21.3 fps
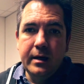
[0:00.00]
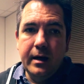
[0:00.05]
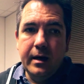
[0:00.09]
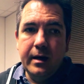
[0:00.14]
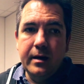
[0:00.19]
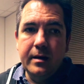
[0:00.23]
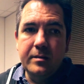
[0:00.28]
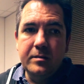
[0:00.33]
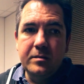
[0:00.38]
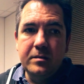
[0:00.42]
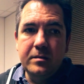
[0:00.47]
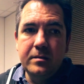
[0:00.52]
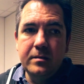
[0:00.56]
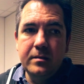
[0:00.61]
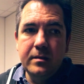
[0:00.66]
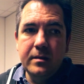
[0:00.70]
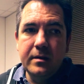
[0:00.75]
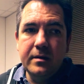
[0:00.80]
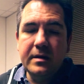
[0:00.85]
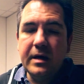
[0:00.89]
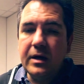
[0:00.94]

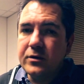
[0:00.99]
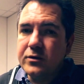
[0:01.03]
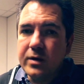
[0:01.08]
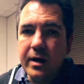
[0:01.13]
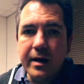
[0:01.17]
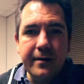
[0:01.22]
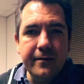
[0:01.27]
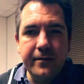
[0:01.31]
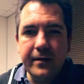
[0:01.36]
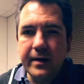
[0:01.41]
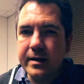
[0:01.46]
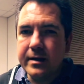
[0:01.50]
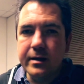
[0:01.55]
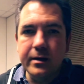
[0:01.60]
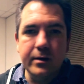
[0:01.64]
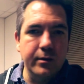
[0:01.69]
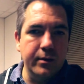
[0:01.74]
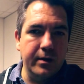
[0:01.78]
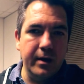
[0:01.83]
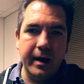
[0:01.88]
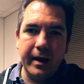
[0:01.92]
They're trying to fix
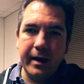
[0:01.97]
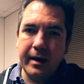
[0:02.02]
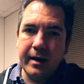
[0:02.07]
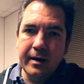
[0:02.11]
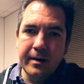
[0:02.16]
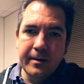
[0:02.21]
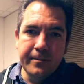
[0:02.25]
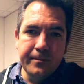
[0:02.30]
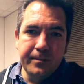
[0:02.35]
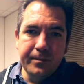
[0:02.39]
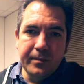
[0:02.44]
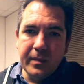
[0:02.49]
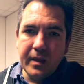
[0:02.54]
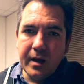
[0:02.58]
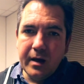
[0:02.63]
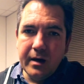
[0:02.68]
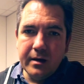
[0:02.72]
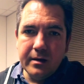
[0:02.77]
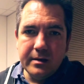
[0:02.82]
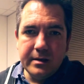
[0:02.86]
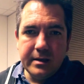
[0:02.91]
it with like
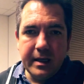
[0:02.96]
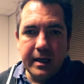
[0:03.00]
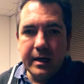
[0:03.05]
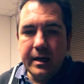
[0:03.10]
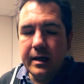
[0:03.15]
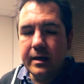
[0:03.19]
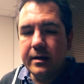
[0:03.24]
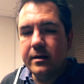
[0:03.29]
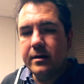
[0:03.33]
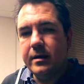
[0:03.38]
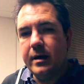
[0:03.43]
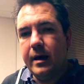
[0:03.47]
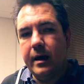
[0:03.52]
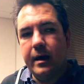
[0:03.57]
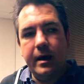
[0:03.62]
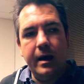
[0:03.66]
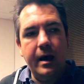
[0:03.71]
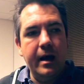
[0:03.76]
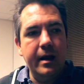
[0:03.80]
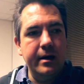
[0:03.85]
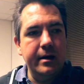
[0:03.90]

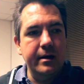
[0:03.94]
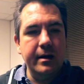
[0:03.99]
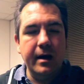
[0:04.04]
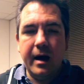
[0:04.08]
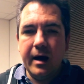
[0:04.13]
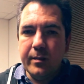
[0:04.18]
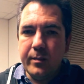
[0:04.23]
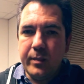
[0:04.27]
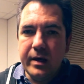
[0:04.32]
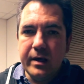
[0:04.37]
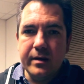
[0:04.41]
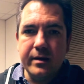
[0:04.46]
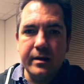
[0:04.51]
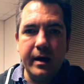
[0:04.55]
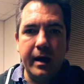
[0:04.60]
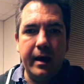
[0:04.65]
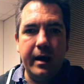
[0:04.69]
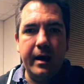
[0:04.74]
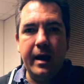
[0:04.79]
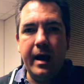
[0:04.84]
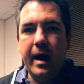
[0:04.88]
DNSSEC and
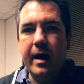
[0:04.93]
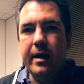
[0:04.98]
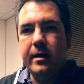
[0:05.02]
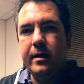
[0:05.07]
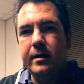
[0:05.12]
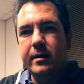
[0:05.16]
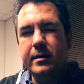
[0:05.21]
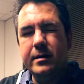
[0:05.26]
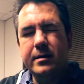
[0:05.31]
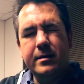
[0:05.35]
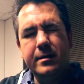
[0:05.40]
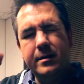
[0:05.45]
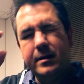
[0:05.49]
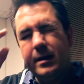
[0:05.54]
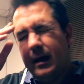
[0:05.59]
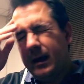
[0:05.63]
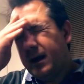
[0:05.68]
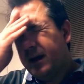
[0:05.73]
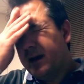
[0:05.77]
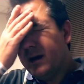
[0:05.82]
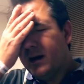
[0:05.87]
IPsec and
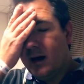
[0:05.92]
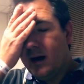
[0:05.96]
like